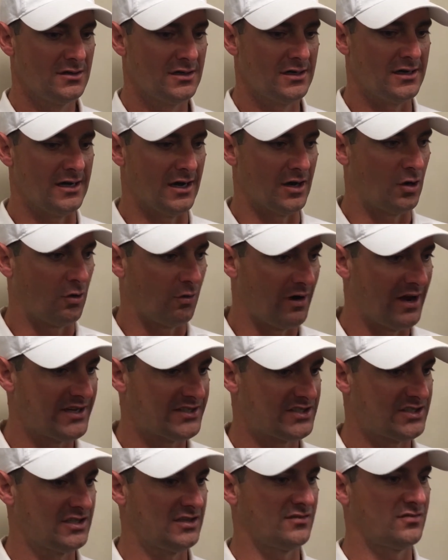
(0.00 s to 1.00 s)

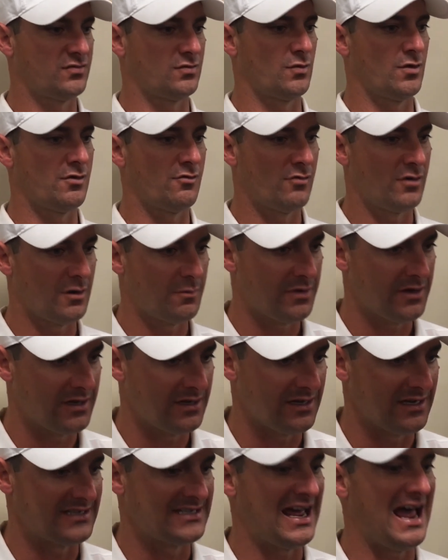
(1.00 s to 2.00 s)
aggressive. We want to be
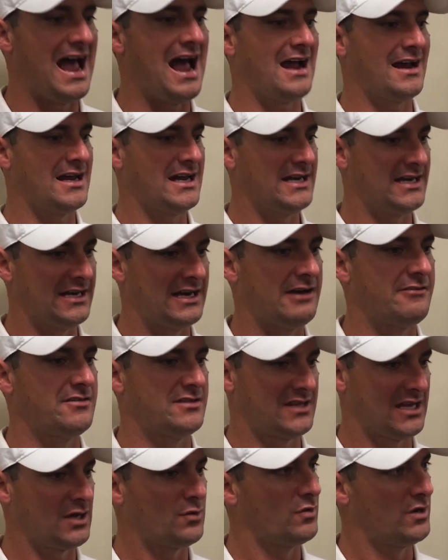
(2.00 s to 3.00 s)
attacking and
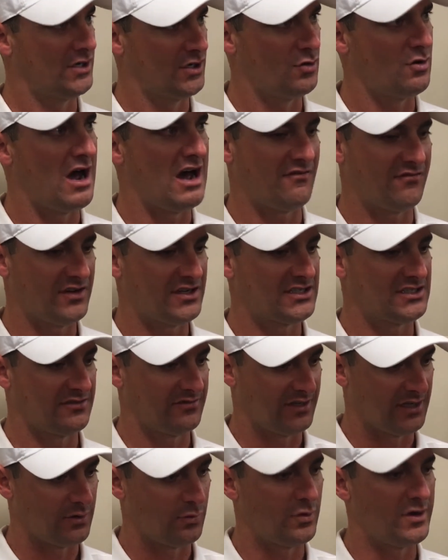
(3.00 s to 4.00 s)
everything we do
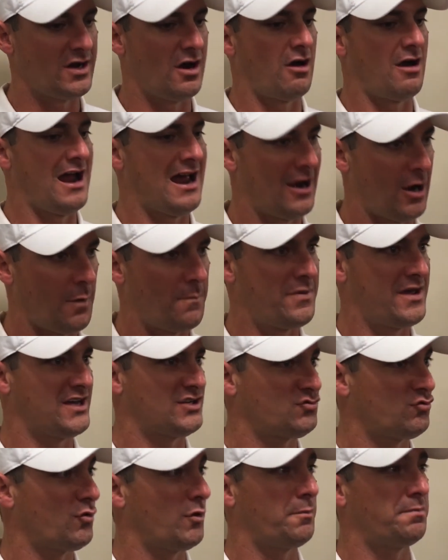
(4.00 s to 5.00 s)
offensively. We are at our
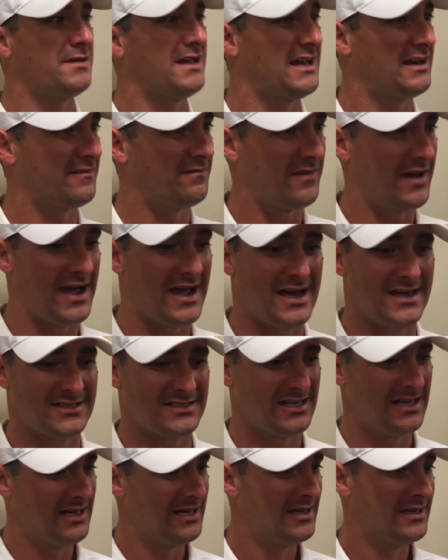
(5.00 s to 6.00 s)
best when we're playing
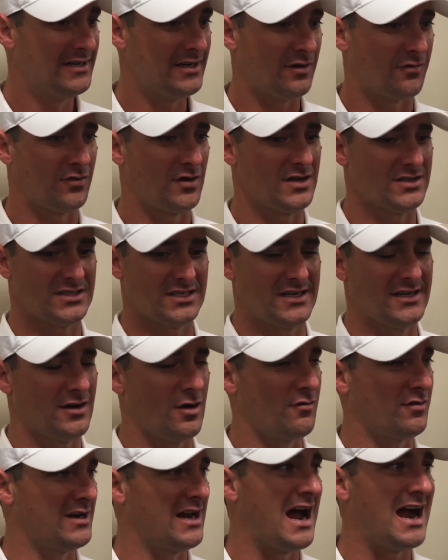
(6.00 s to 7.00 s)
fast. You know, for us to get
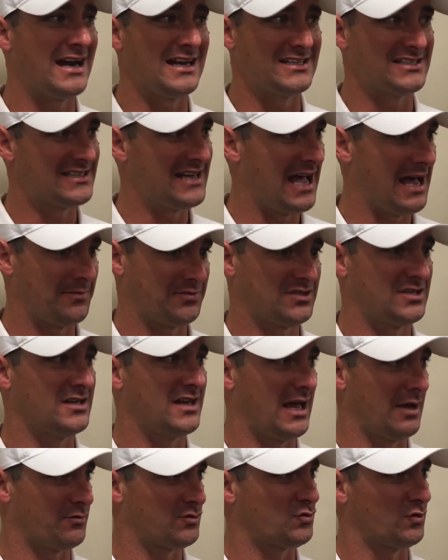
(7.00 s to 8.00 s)
over 90 snaps
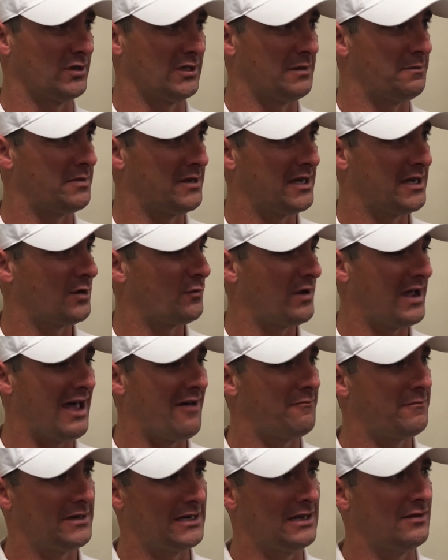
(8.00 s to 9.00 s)
today was really big. We
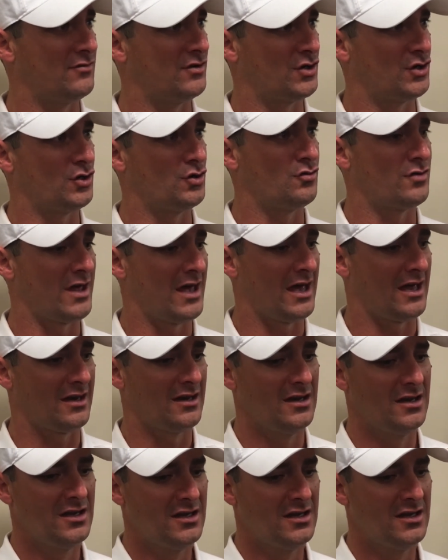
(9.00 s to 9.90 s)
haven't been able to do that,